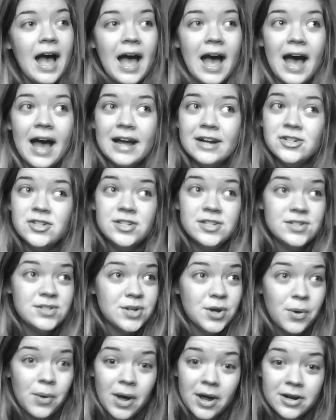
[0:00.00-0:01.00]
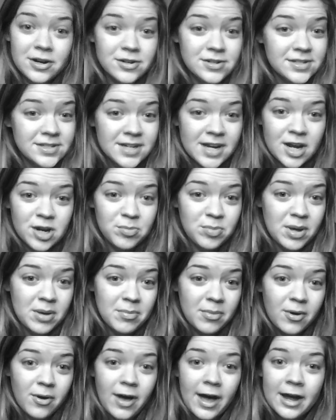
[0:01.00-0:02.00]
I just don't understand
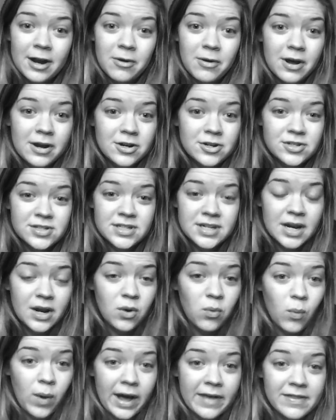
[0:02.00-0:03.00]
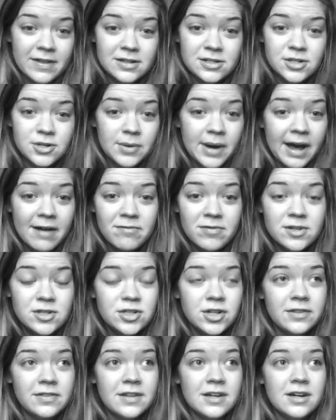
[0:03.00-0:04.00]
people. I don't understand why they do half the
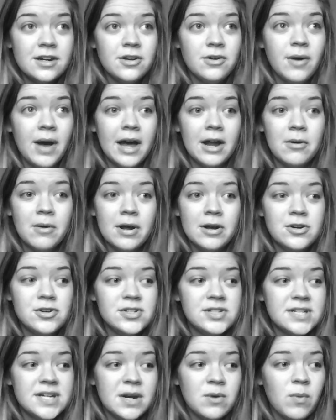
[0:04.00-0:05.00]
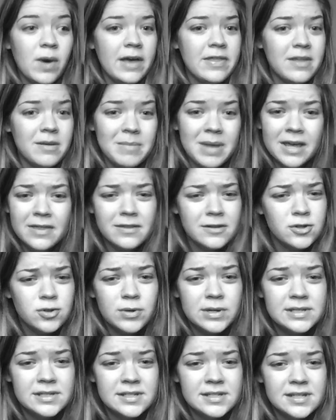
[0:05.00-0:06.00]
shit they do. I don't understand why they make the
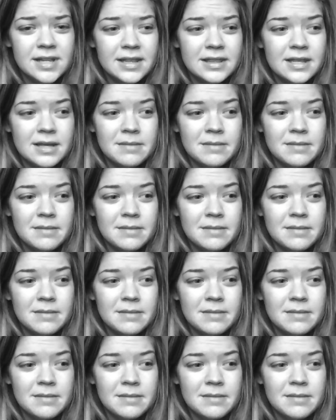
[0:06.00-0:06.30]
choices that they